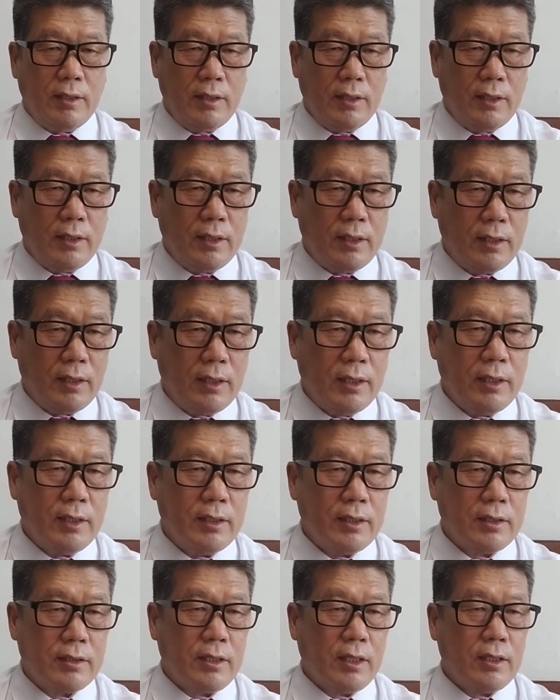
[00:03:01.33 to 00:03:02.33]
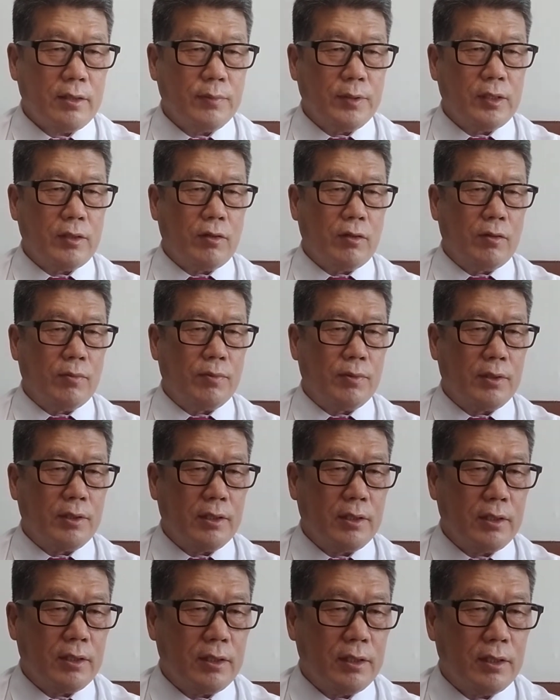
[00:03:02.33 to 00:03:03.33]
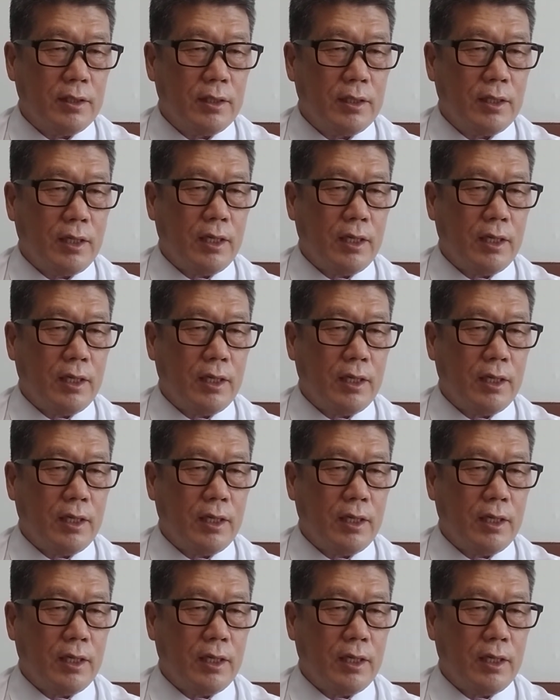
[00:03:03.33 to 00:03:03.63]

And the statement of the